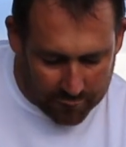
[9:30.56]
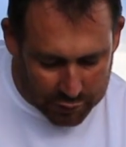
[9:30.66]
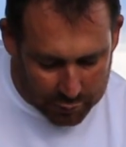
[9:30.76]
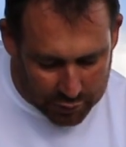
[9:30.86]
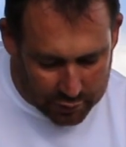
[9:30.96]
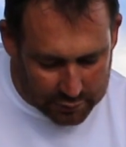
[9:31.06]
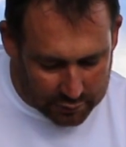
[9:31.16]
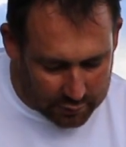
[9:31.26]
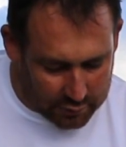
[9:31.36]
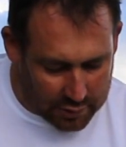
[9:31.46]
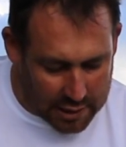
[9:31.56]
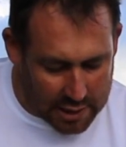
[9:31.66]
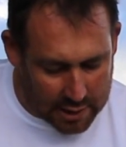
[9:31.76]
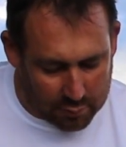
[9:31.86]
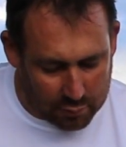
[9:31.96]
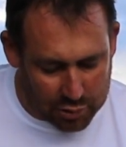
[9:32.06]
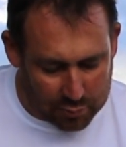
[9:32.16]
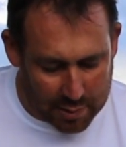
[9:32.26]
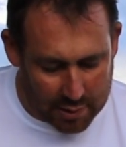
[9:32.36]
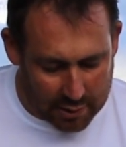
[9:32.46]
fish we use in here, which
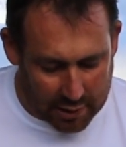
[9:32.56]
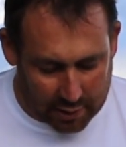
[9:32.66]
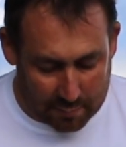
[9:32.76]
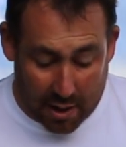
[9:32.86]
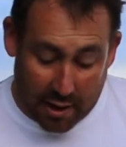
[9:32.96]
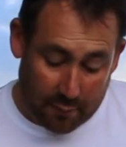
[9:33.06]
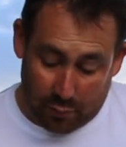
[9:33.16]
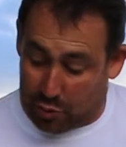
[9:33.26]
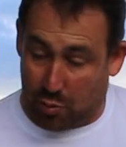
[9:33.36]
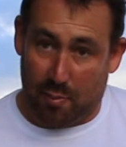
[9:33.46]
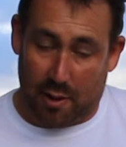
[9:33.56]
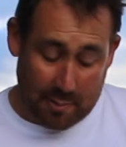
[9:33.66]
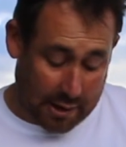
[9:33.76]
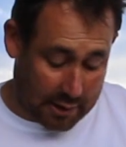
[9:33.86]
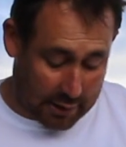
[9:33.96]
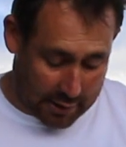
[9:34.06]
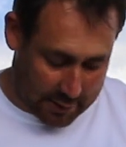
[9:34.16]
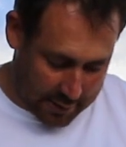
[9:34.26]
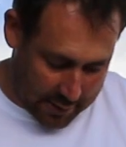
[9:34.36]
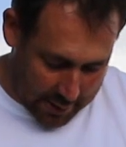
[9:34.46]
would be the akamata, which we'll be making
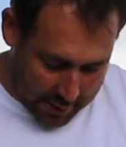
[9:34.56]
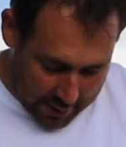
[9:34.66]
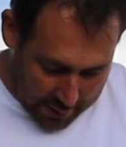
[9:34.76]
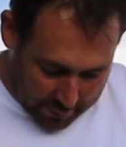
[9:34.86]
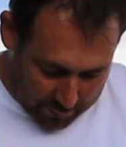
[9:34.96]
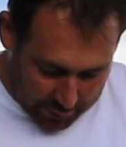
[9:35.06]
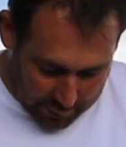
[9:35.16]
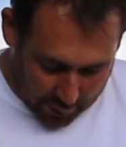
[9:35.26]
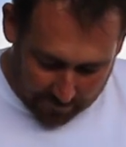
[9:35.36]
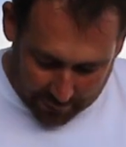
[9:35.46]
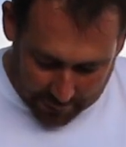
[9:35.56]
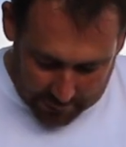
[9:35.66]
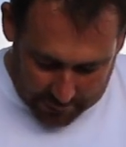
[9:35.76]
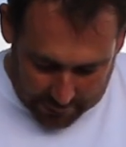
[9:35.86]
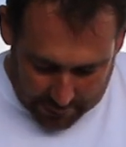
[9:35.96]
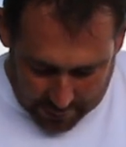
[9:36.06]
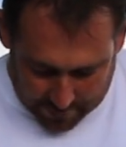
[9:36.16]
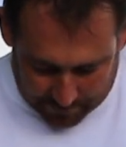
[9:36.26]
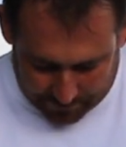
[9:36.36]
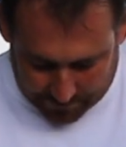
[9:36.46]
later, with the offcuts,
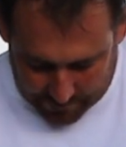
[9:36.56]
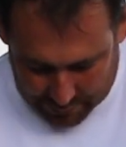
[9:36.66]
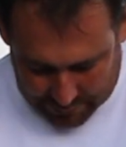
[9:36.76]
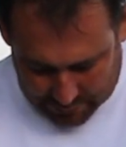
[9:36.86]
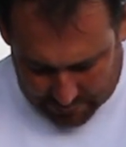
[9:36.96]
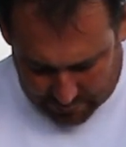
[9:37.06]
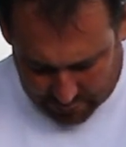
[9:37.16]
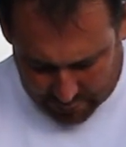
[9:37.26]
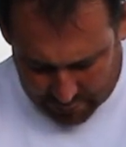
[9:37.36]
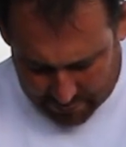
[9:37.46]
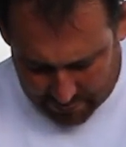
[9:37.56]
this is sort of